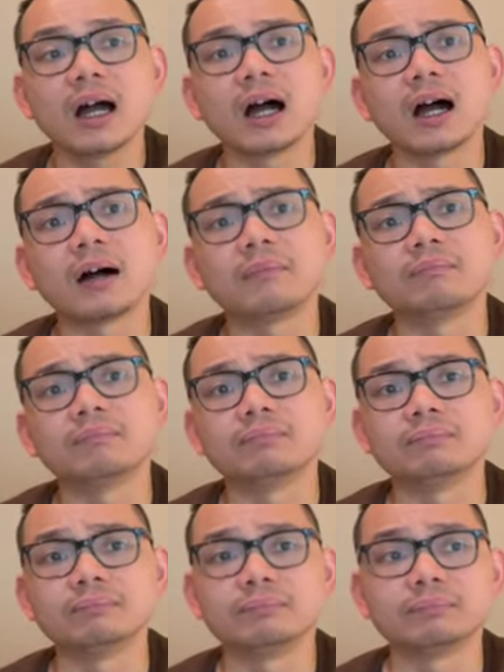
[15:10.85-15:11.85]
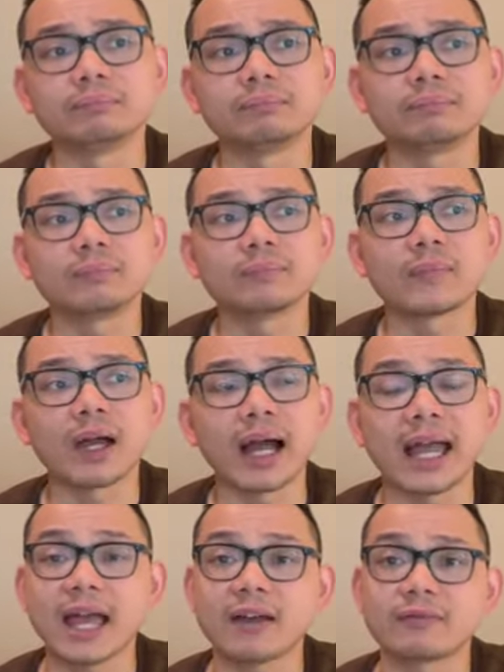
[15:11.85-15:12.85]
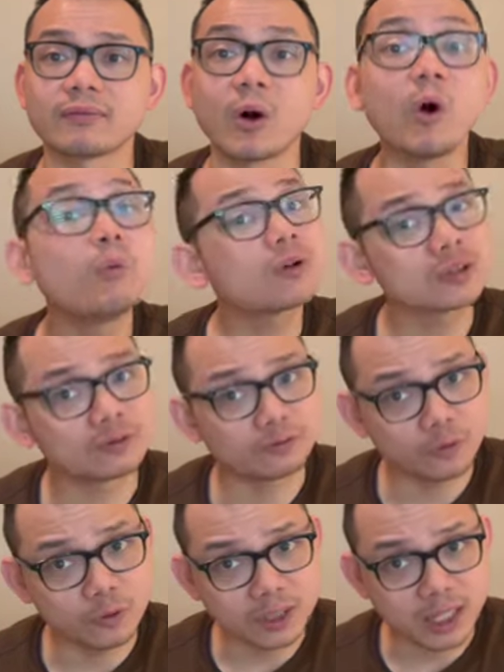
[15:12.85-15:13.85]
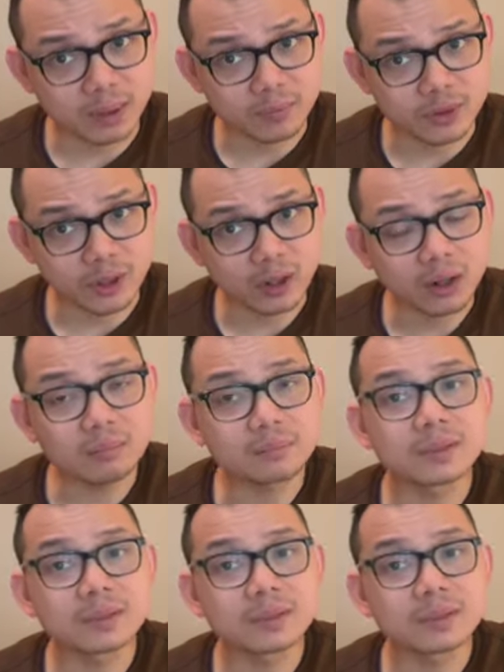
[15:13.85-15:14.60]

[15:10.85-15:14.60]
I have almost a full-time job,